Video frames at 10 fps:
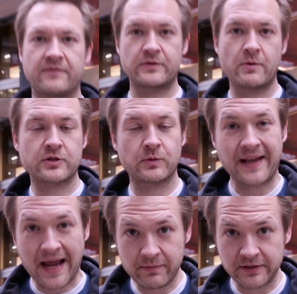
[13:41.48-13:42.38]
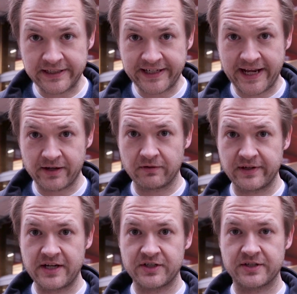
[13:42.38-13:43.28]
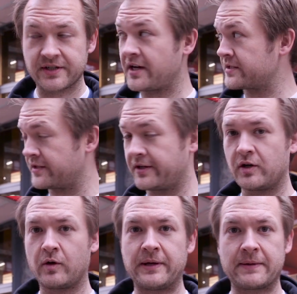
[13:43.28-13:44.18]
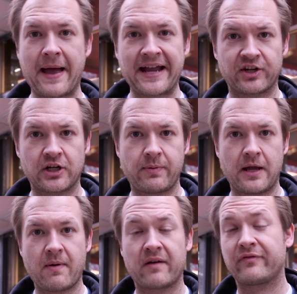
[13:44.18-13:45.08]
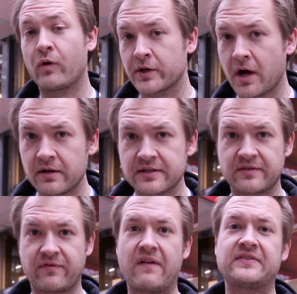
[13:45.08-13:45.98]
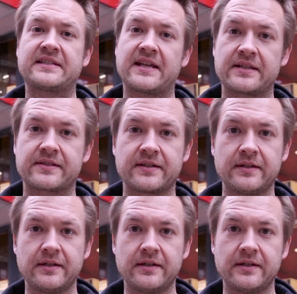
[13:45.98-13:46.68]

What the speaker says: And for the most reliable indicator of a nation's cost, the good old Big Mac, you're going to pay about $4.50.